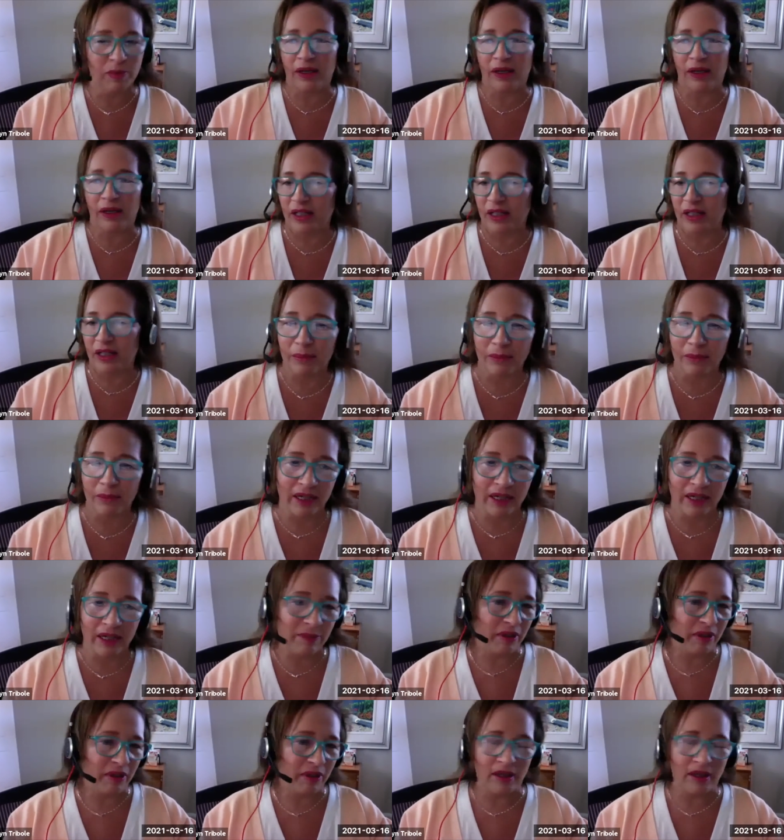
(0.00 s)
your body,
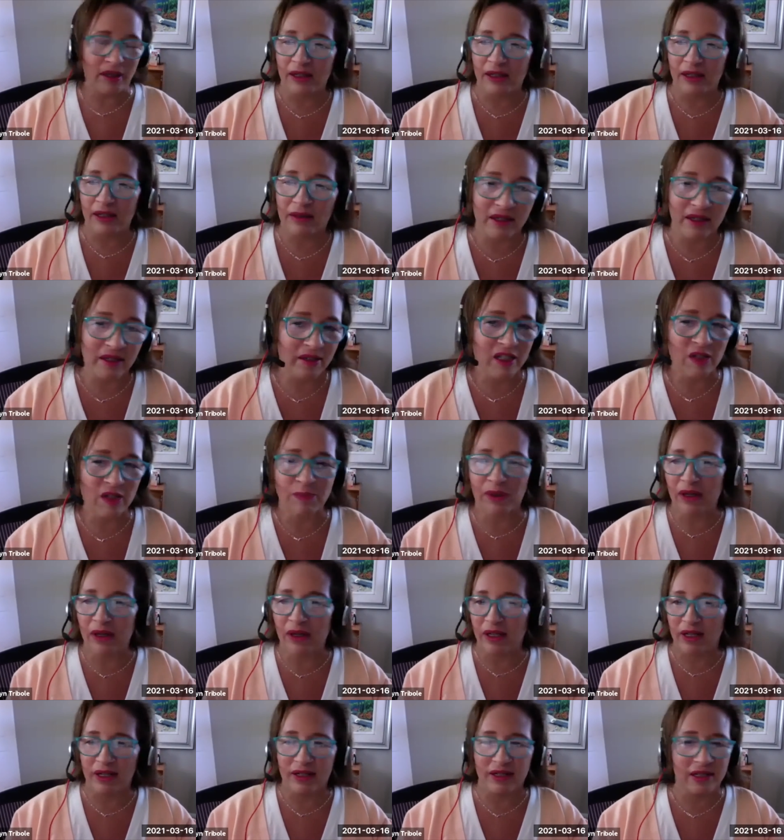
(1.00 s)
my body, the
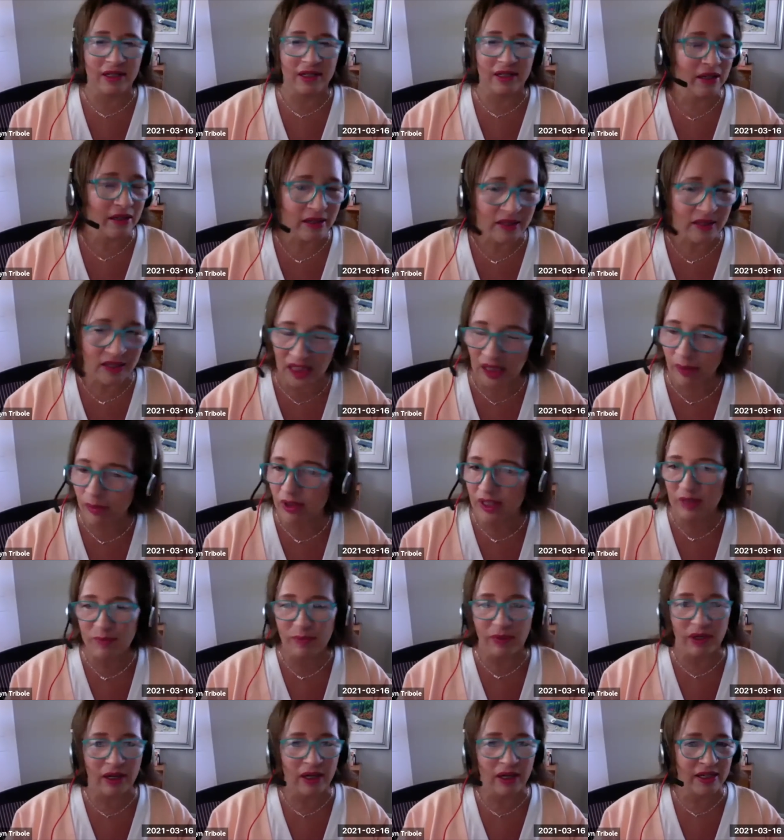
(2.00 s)
kids' bodies,
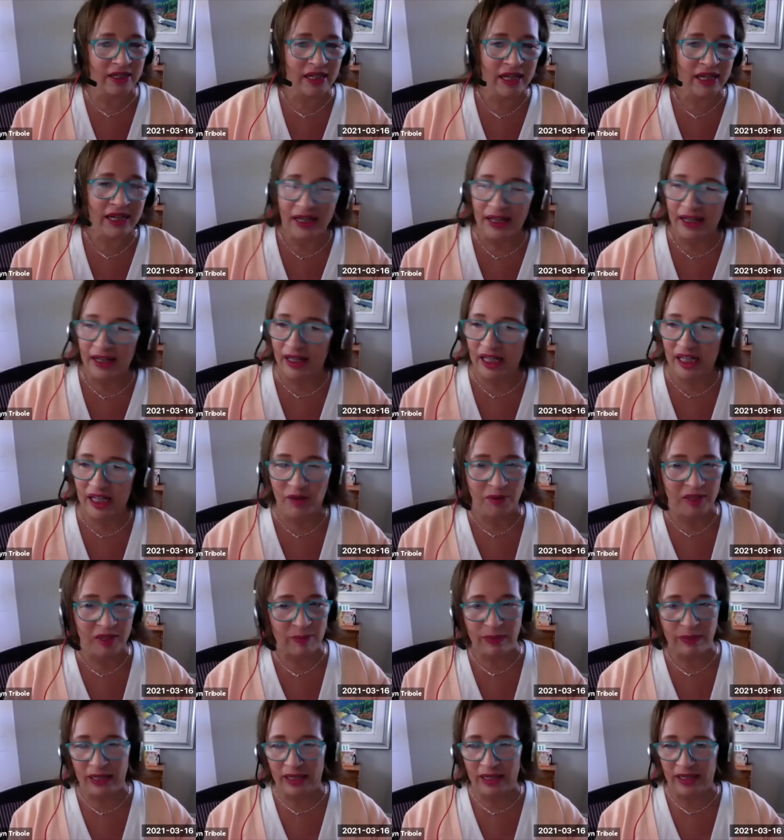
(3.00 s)
celebrities' bodies,
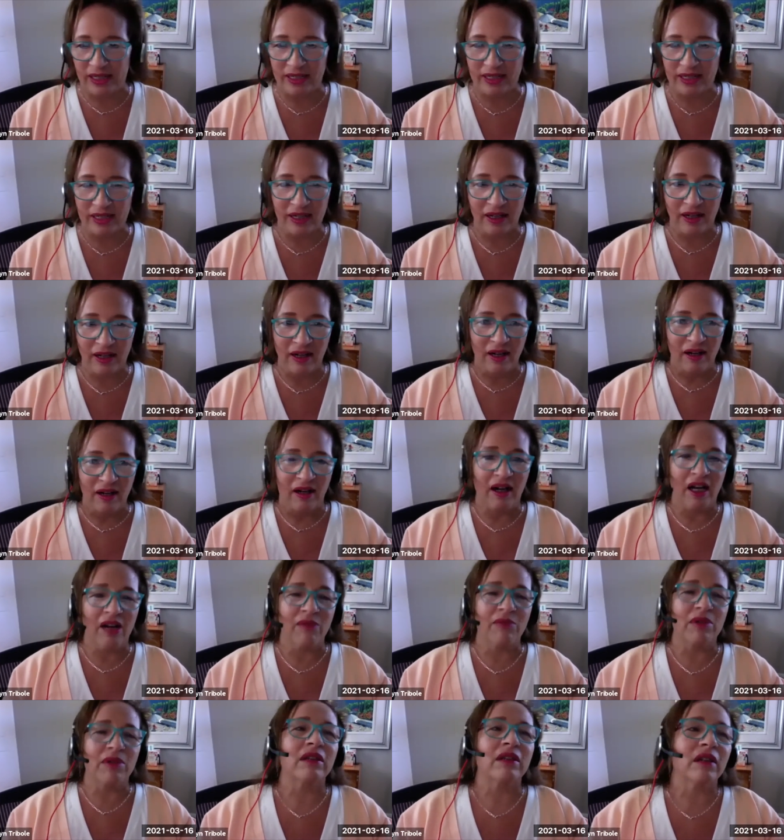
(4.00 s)
anyone's bodies.
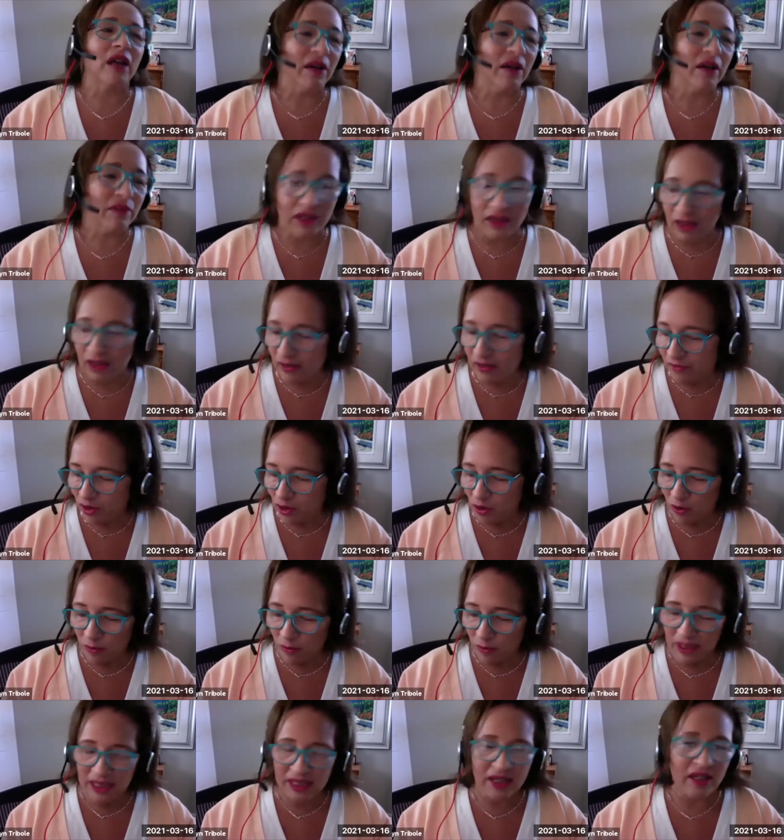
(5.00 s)
I would love it if you
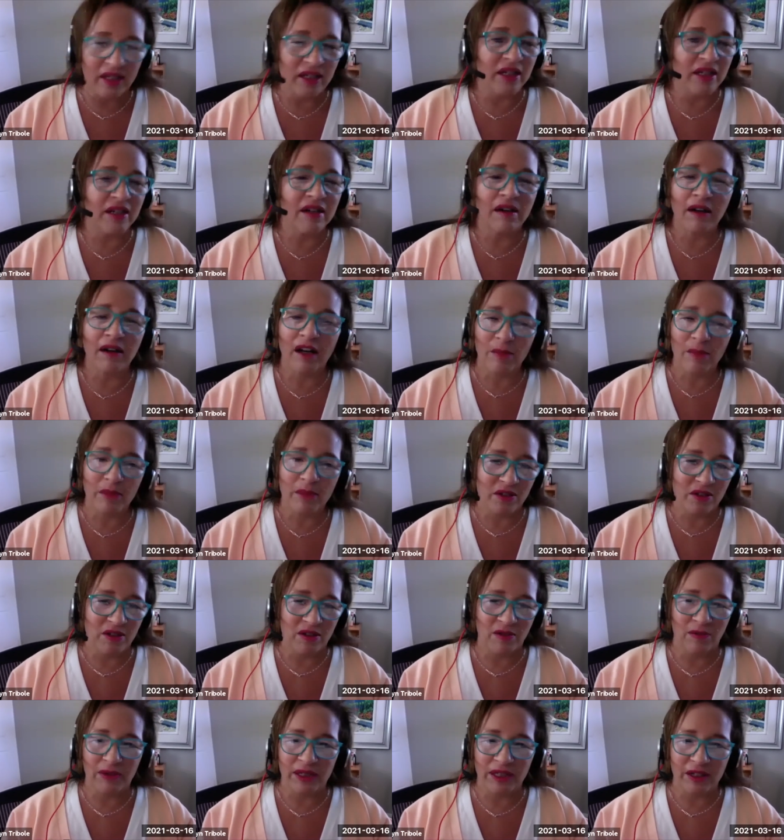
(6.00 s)
don't make any
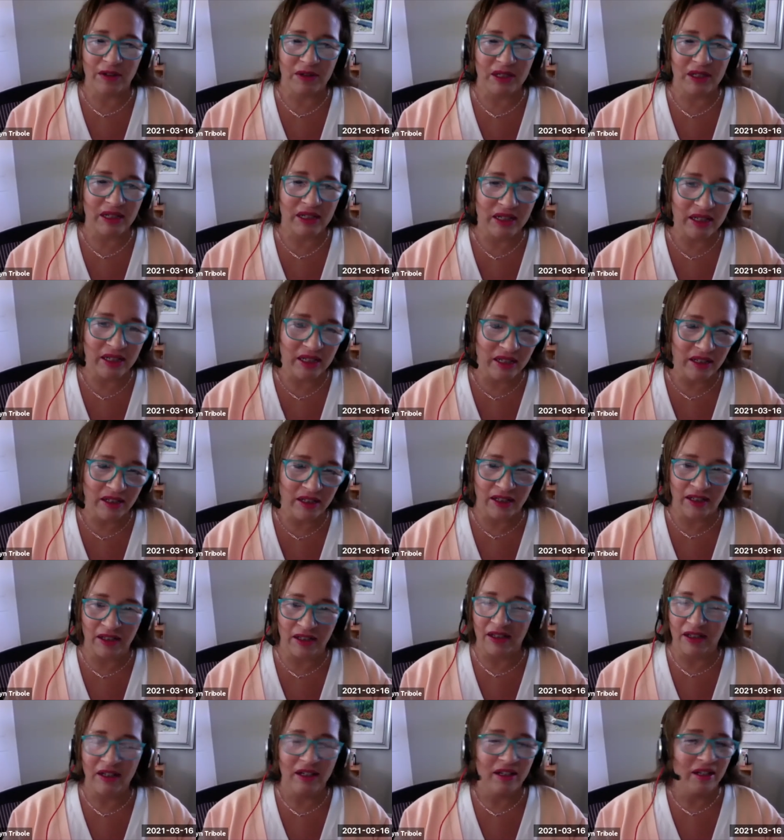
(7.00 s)
comments around
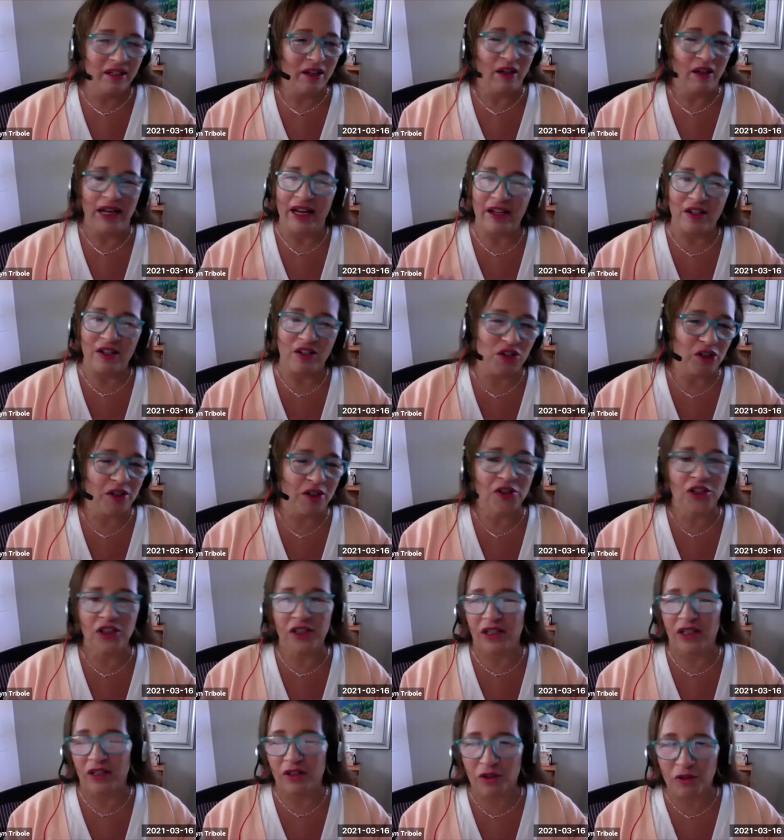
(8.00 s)
eating and
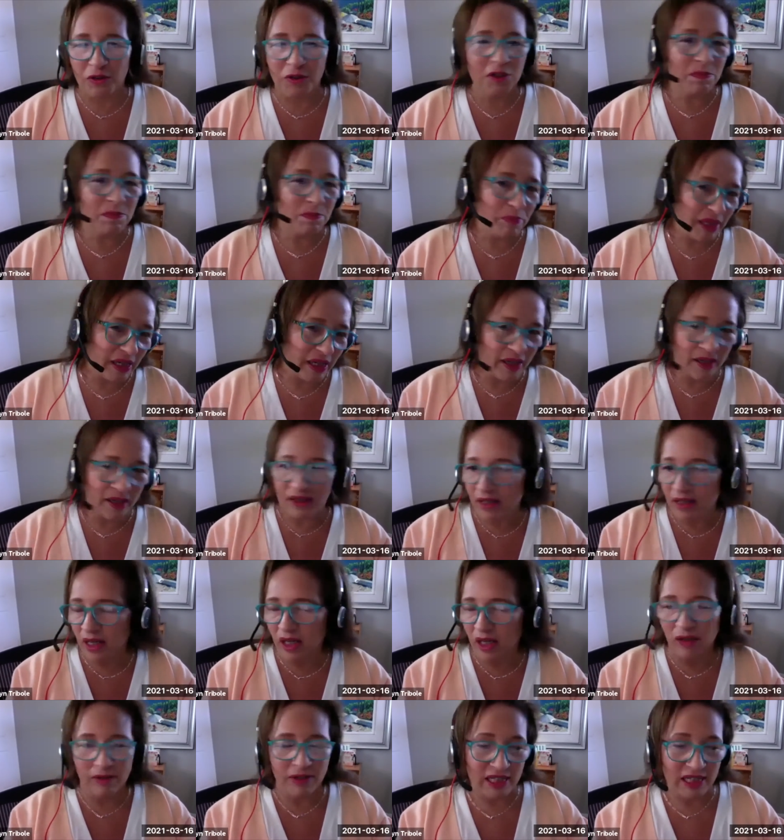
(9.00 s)
judging at good, bad
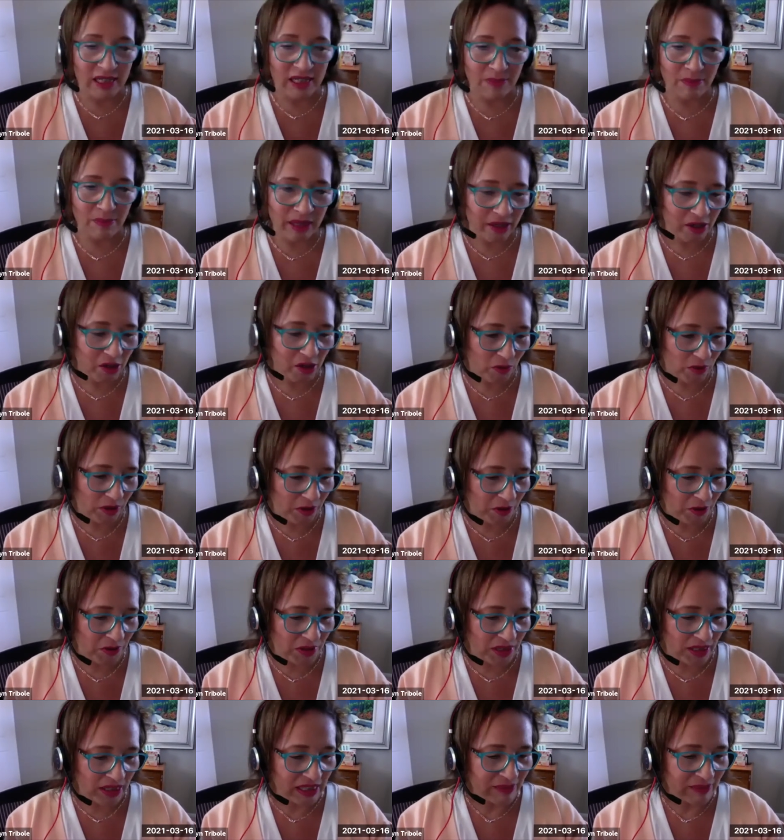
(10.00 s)
calories,
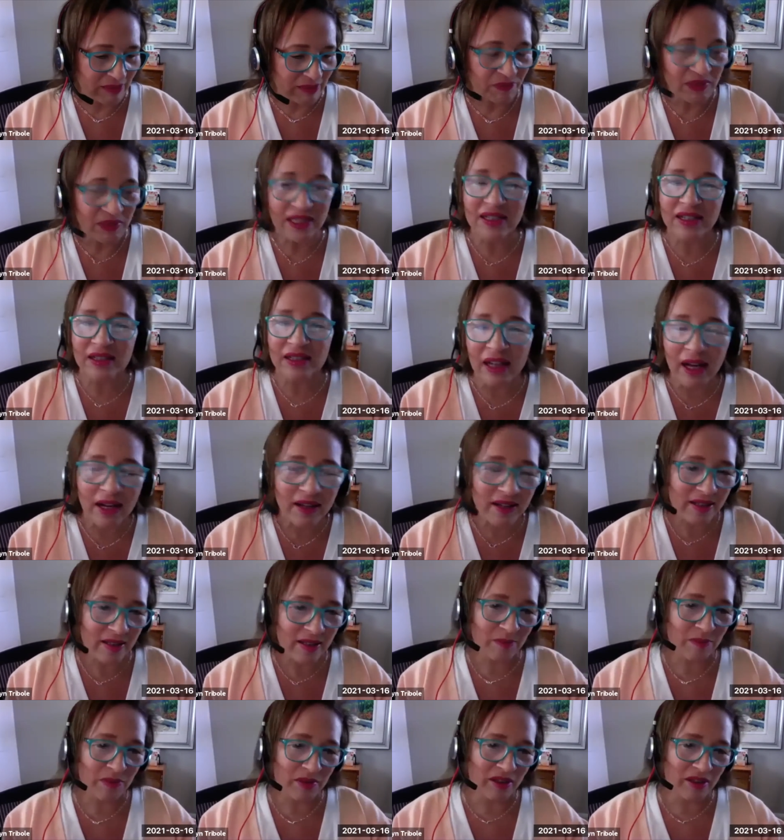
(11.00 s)
macros. Is that
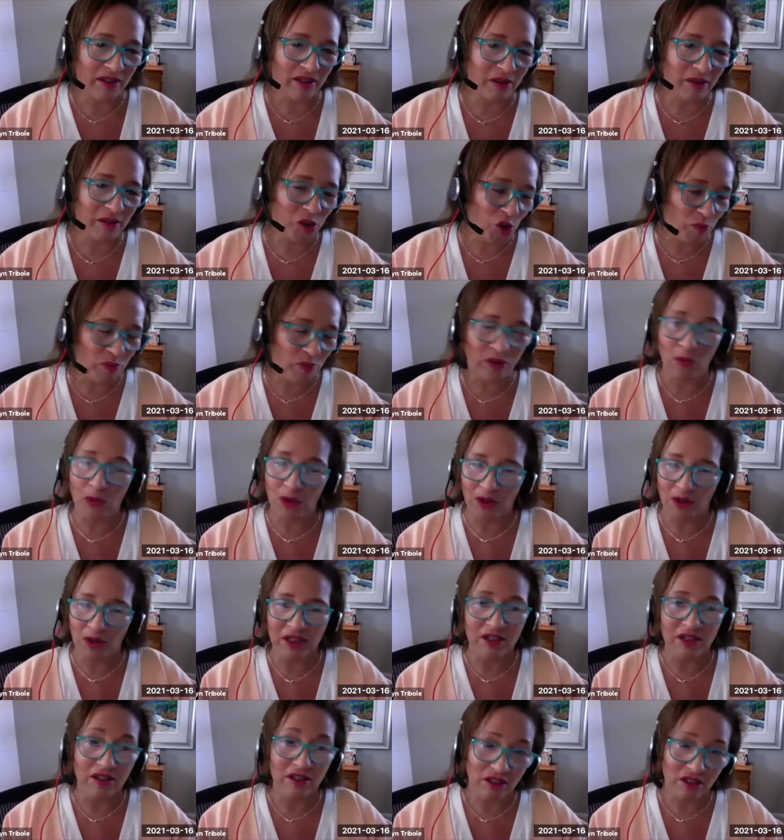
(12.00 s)
something you'd be
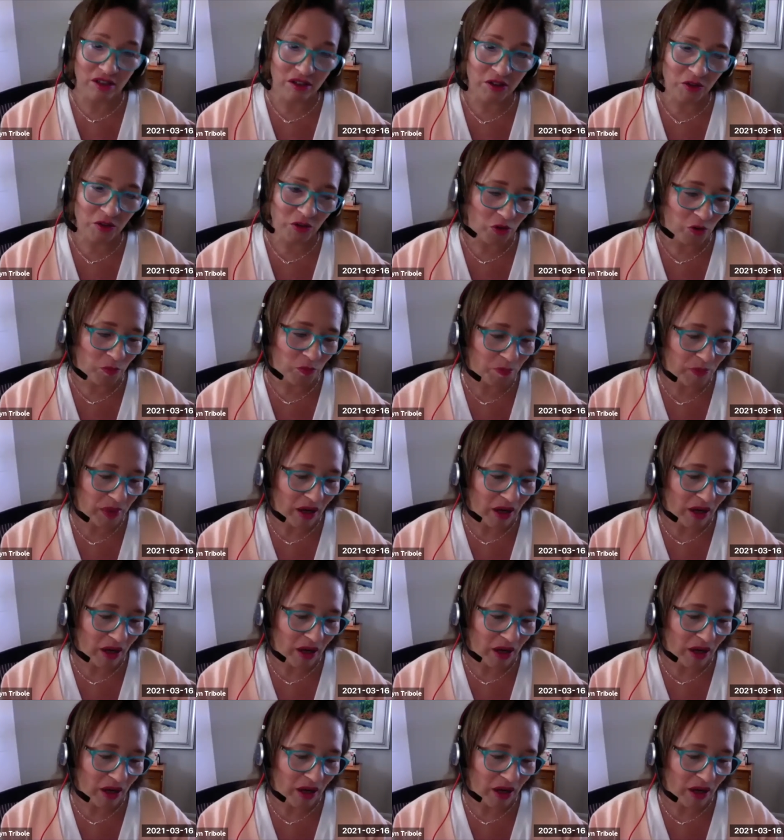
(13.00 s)
willing to do?